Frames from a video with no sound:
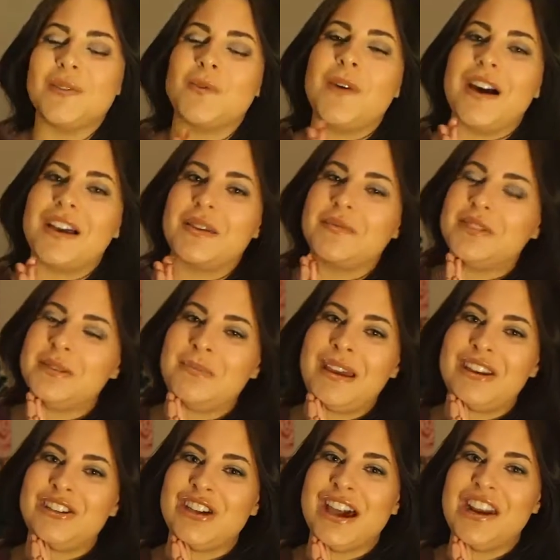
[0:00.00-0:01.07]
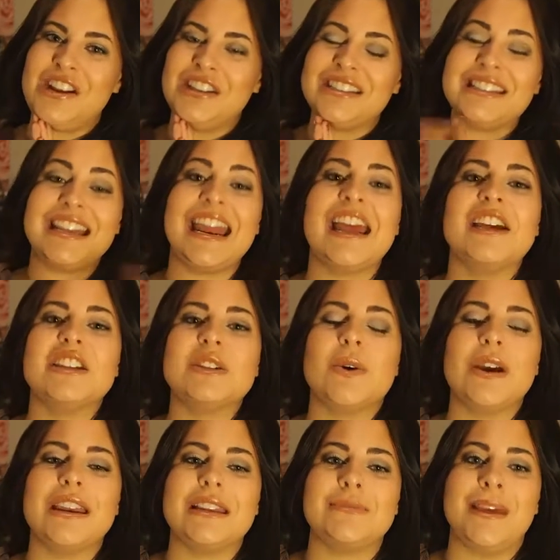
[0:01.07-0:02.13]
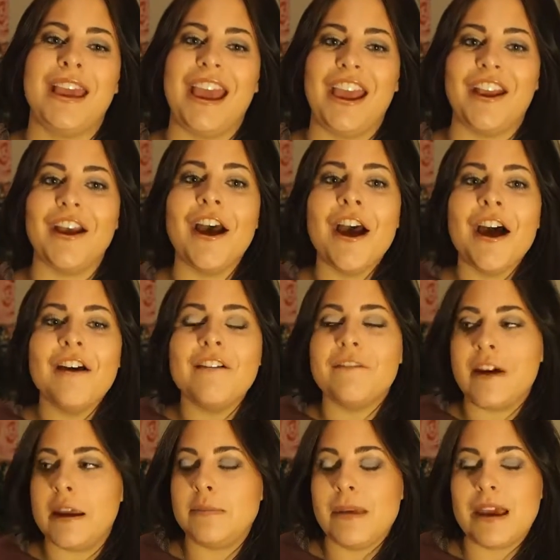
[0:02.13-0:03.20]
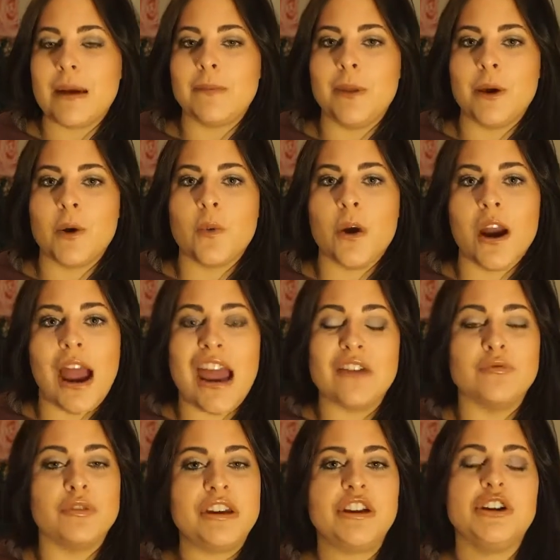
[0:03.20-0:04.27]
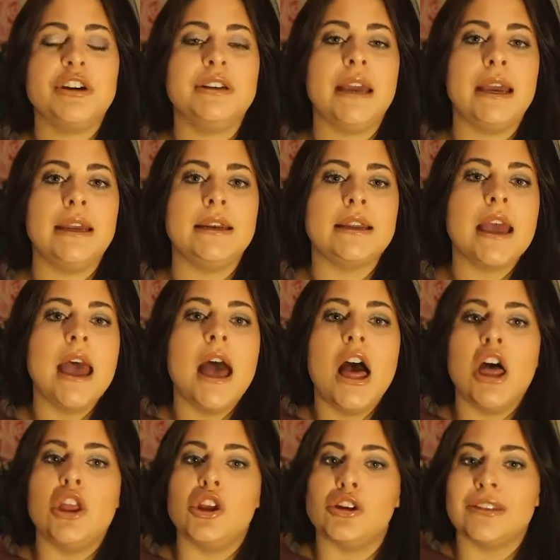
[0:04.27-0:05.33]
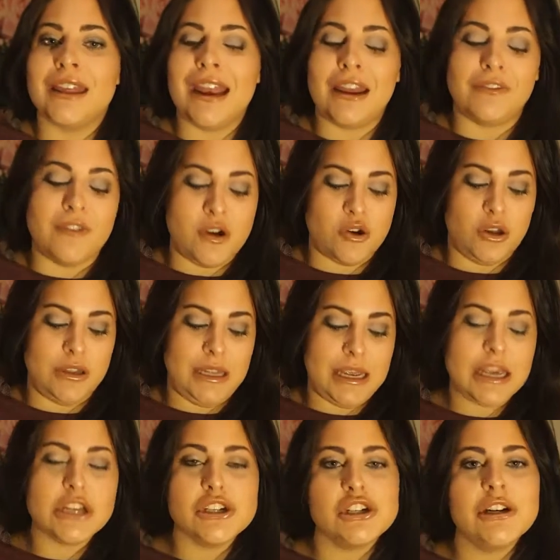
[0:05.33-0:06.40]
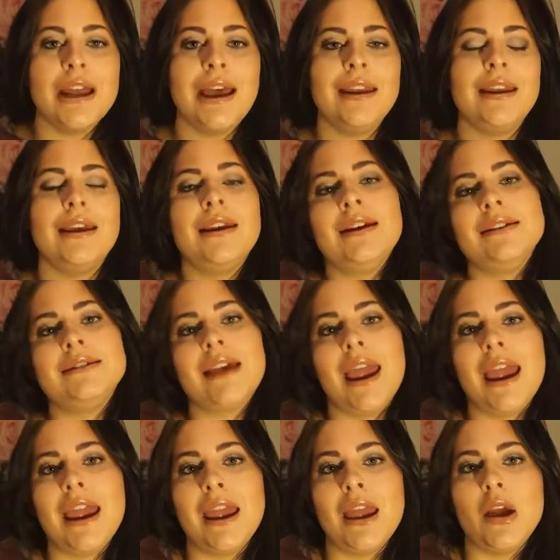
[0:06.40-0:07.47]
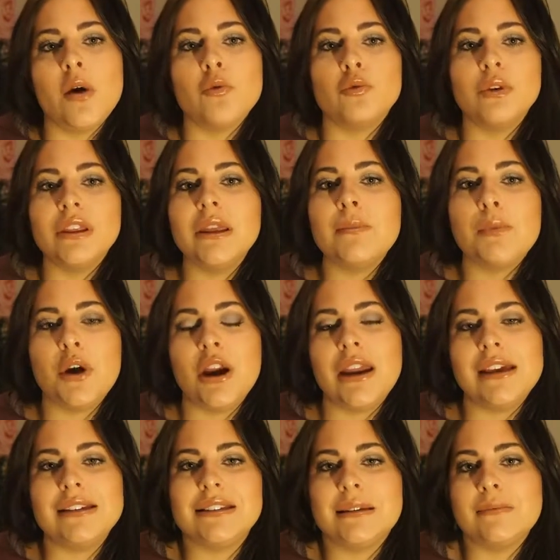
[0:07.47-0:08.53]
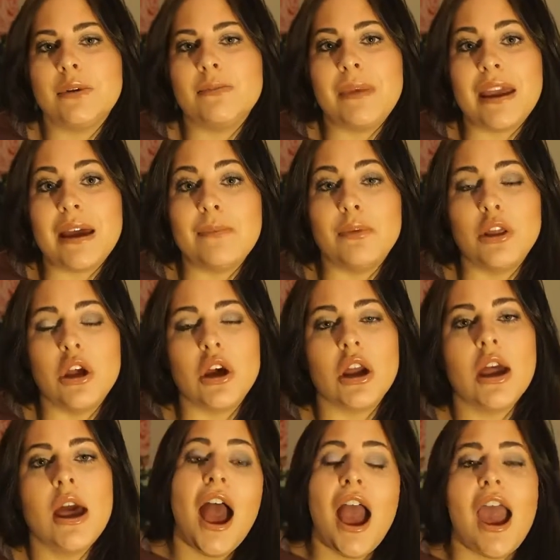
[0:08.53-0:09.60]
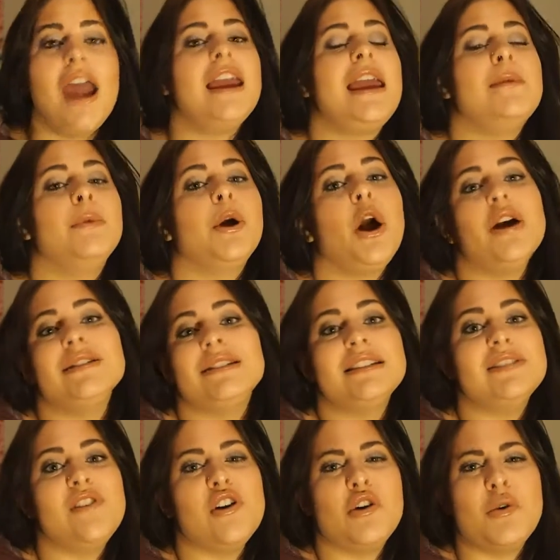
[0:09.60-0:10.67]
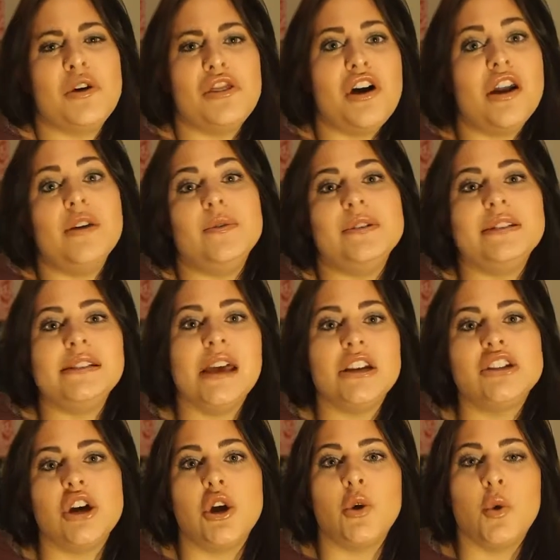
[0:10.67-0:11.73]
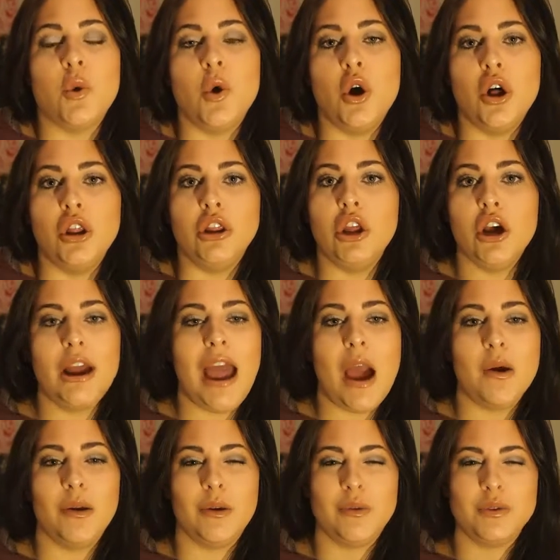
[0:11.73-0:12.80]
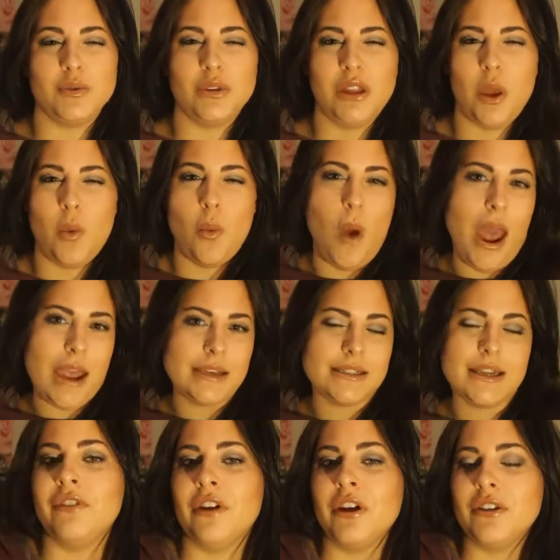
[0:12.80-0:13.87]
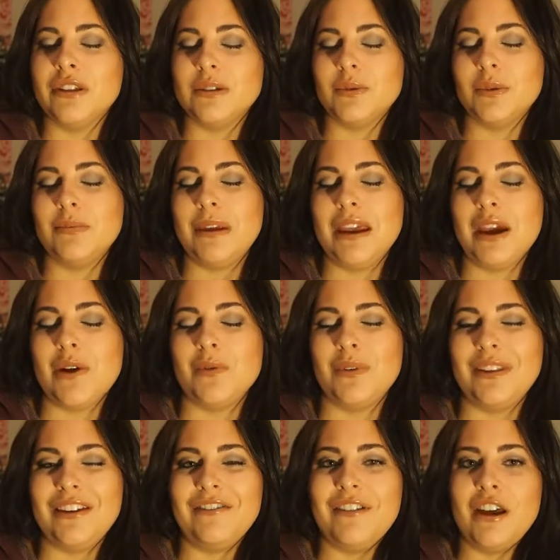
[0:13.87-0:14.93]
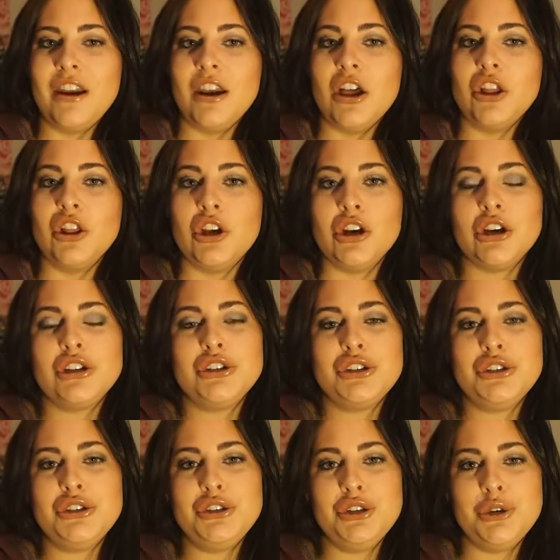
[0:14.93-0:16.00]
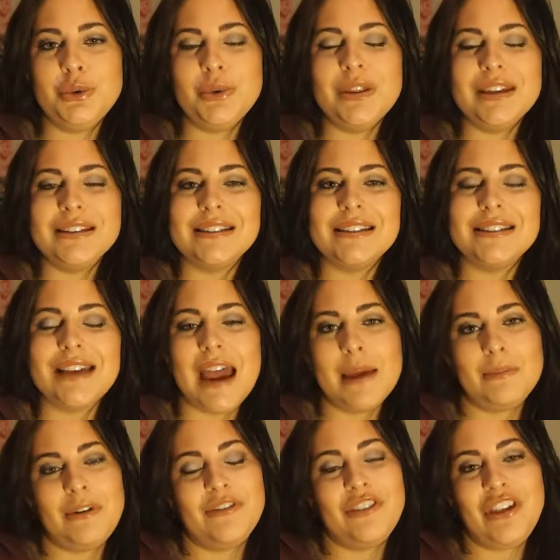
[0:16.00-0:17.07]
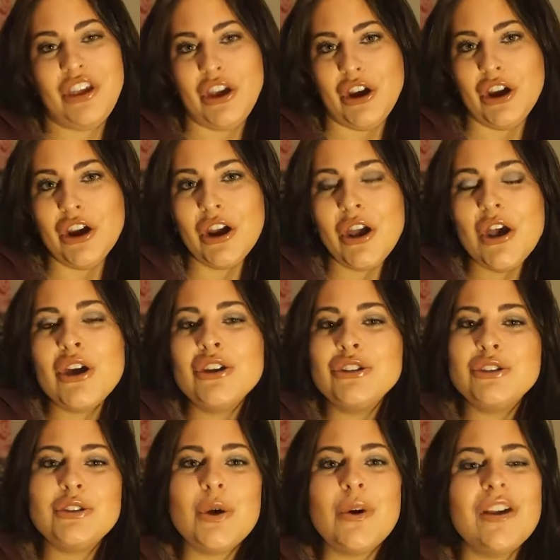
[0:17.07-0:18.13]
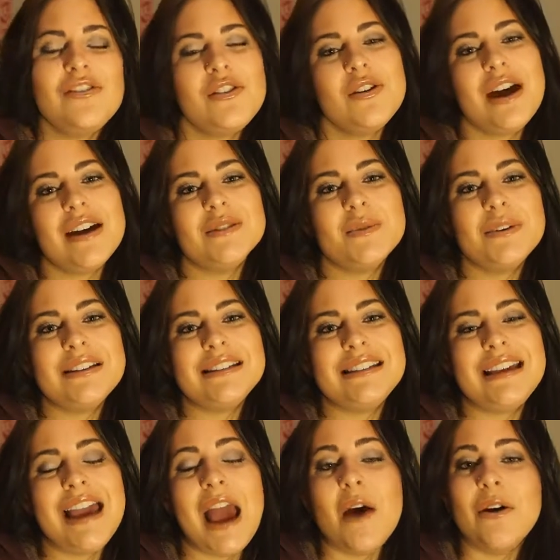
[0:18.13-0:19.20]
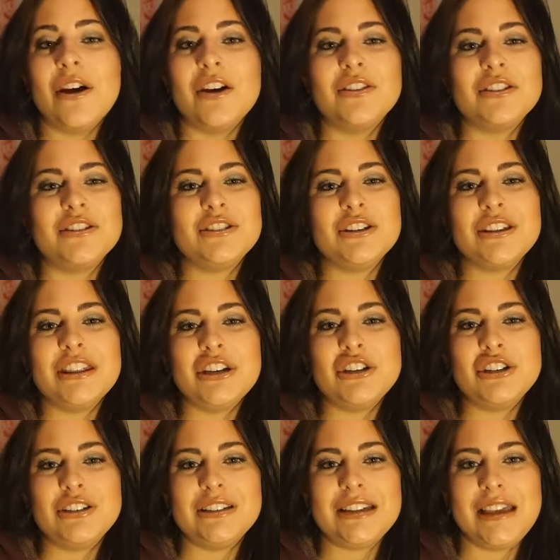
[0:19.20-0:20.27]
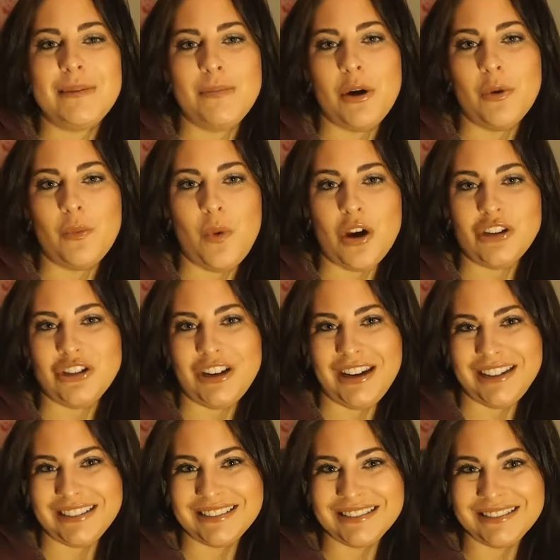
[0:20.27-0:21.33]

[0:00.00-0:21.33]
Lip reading: welcome to my channel. Today is going to be a fun makeup look where I recreate a look that I found on the internet. It is a really pretty simple makeup look. I came across this photo and thought it was such a cool look, how it was really white. I figured this would be a really fun look to do this time of year. So if you guys want to see how I got this look, then just keep on watching.